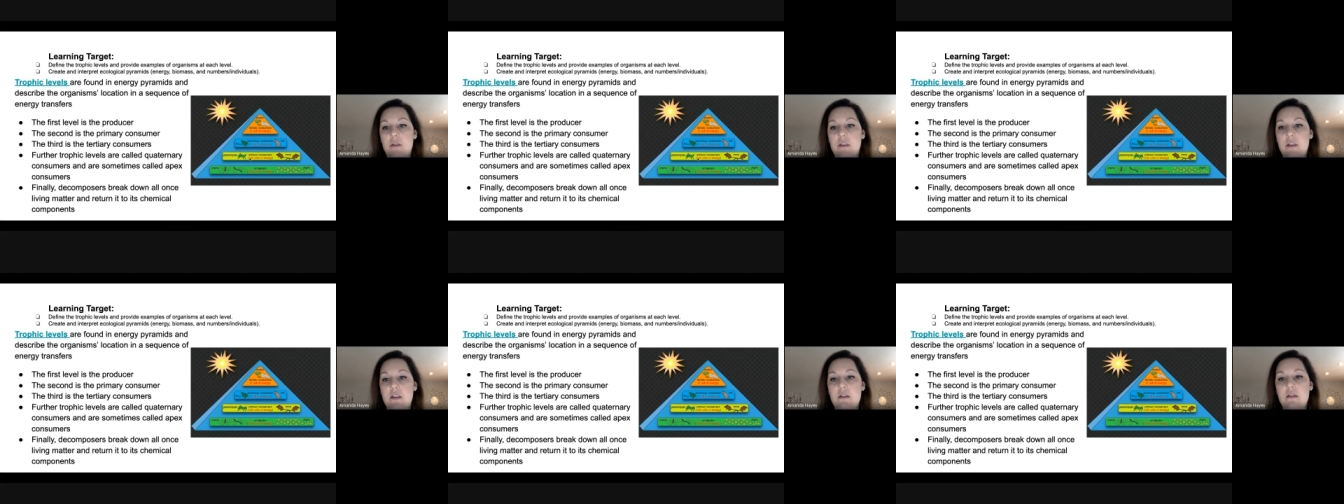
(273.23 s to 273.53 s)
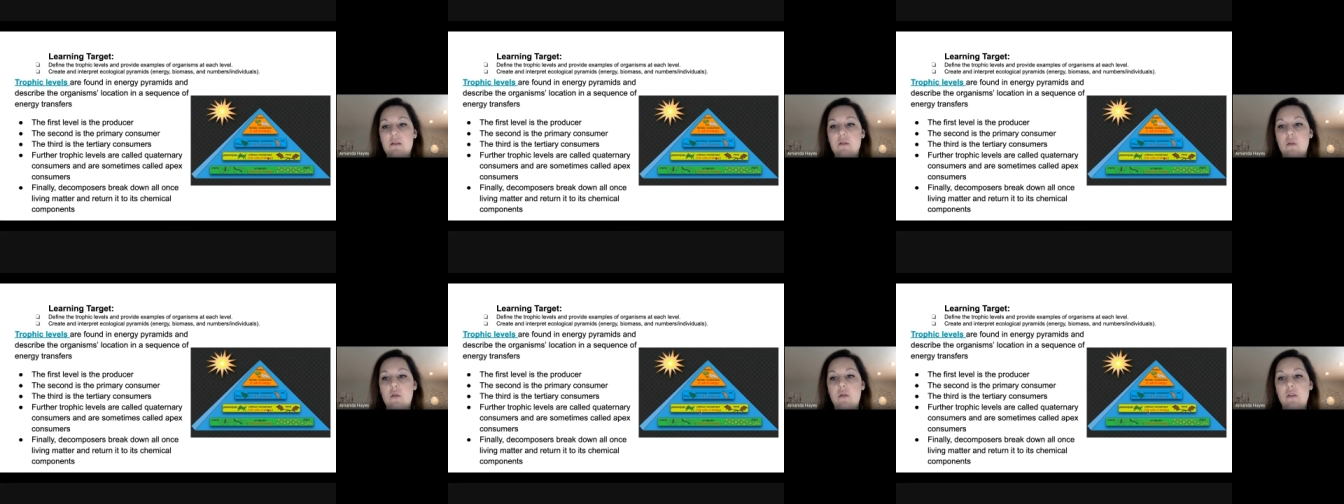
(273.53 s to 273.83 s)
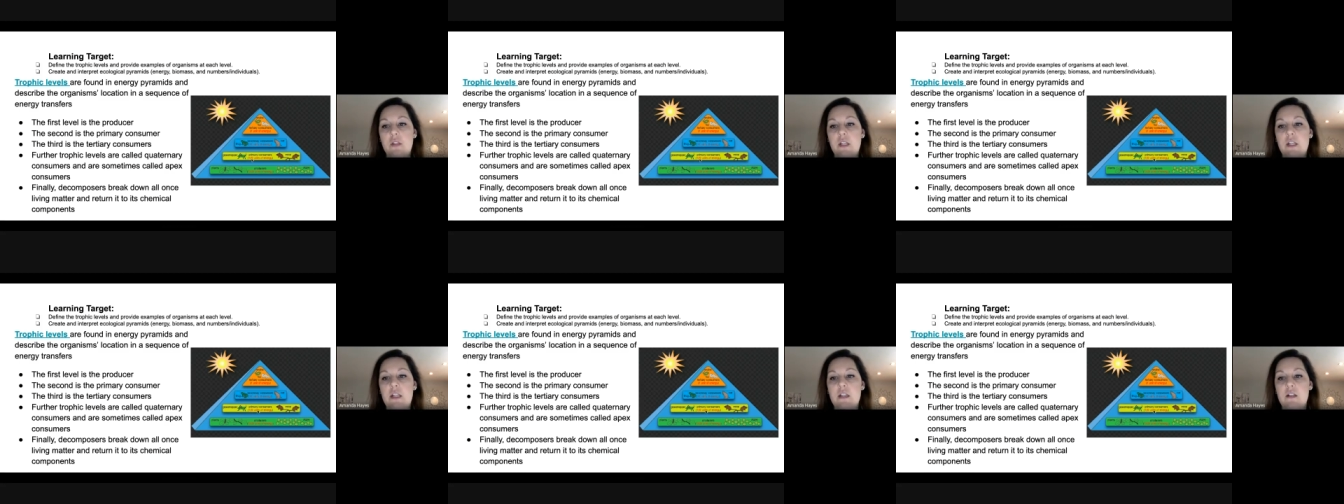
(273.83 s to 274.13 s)
These
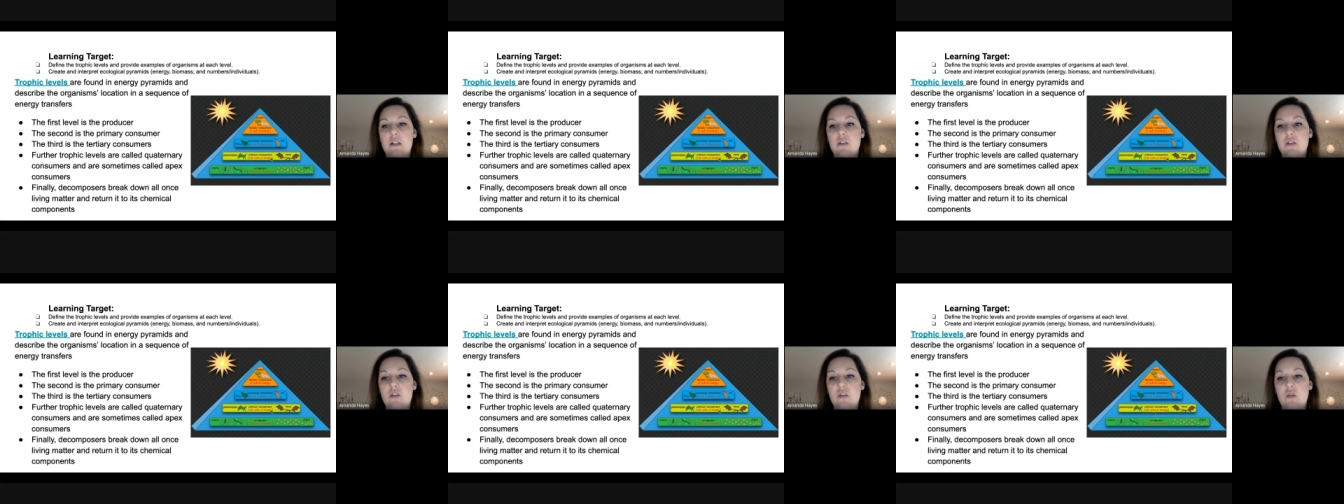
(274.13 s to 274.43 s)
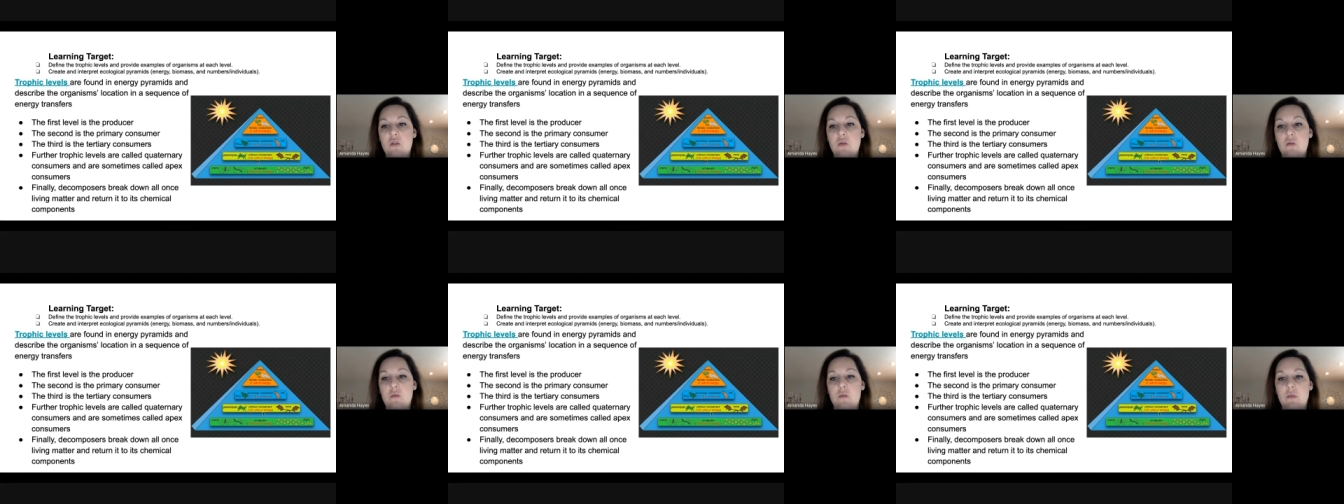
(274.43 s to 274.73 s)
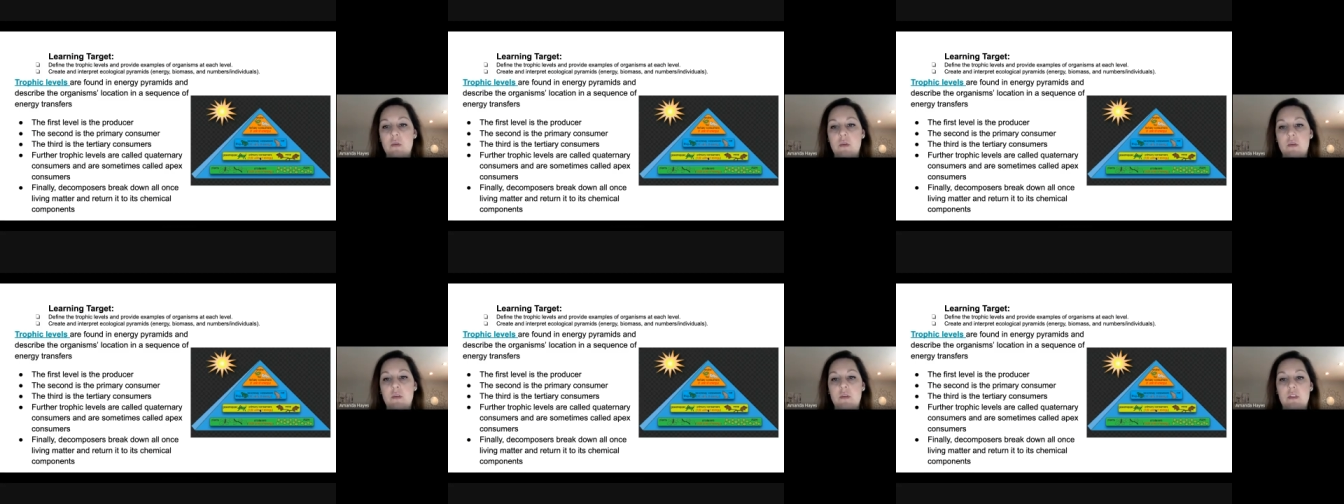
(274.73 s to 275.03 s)
only consume
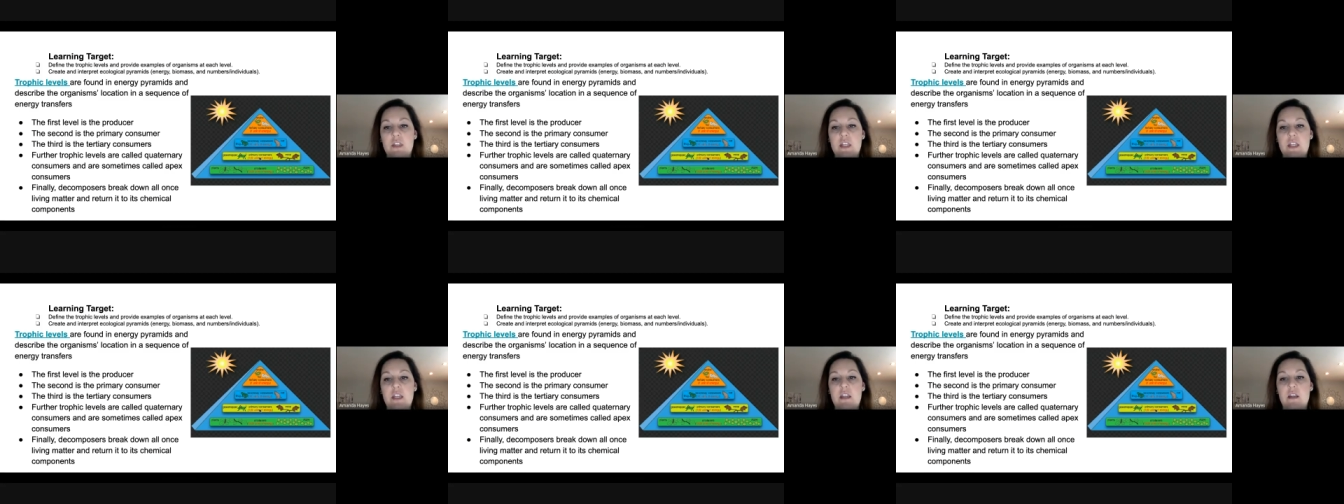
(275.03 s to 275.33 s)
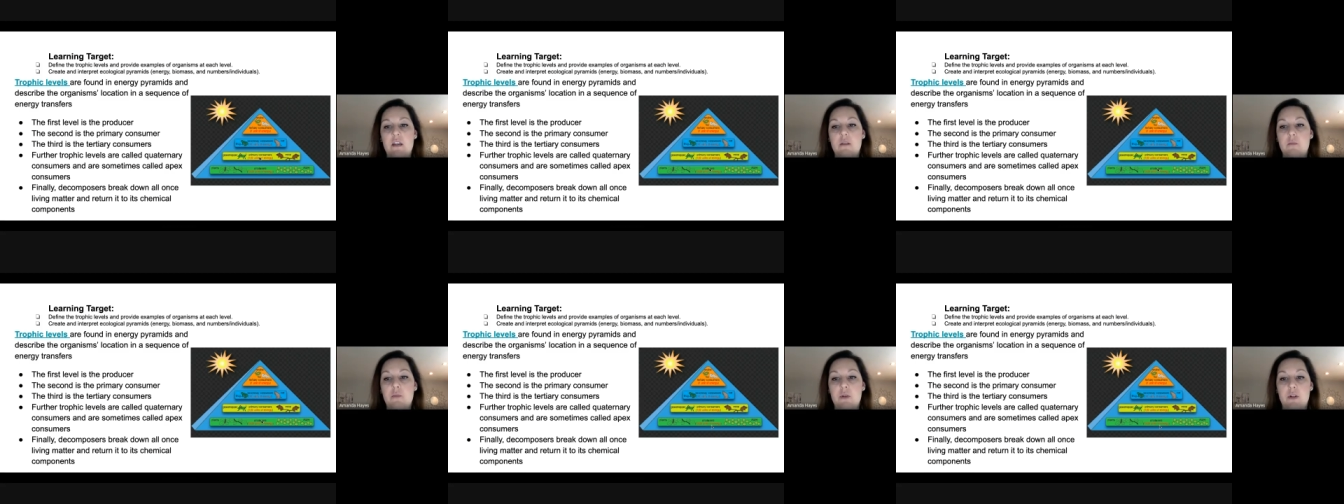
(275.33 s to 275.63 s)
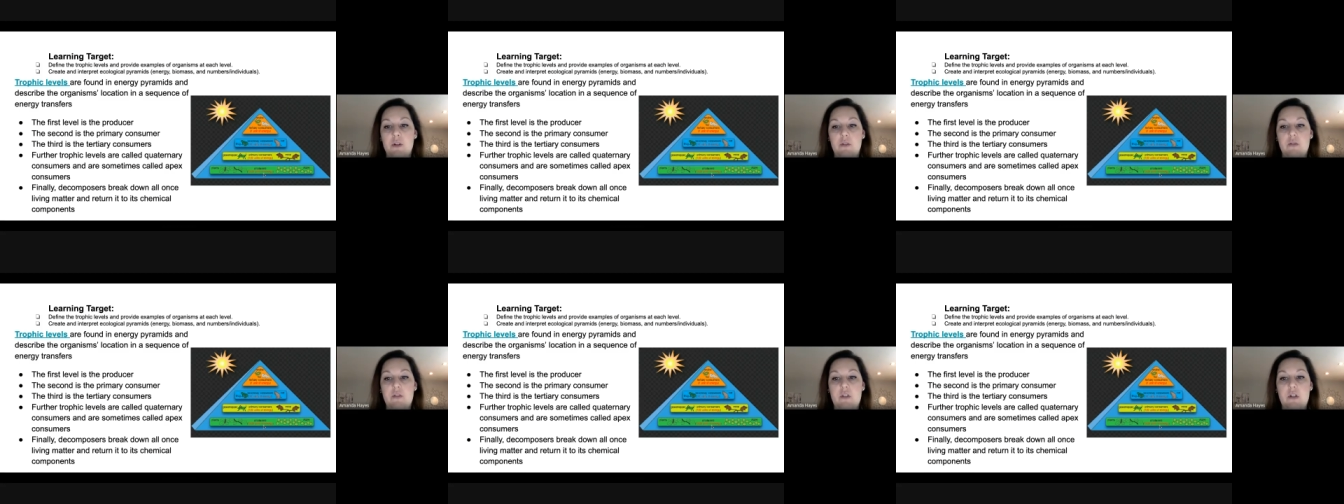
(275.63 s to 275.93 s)
the
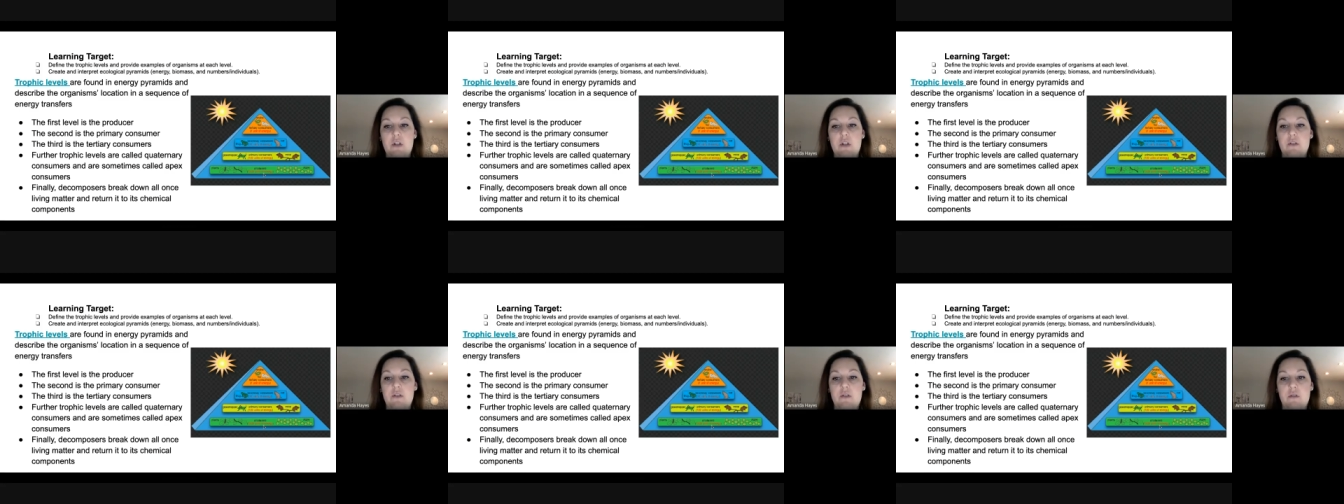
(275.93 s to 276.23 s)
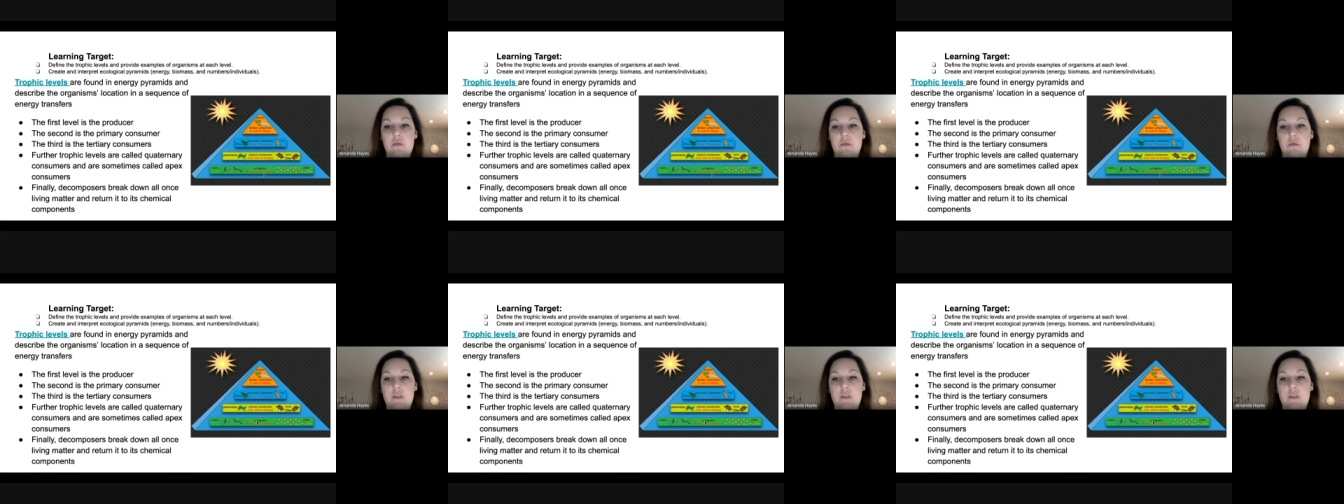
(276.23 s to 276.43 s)
producers.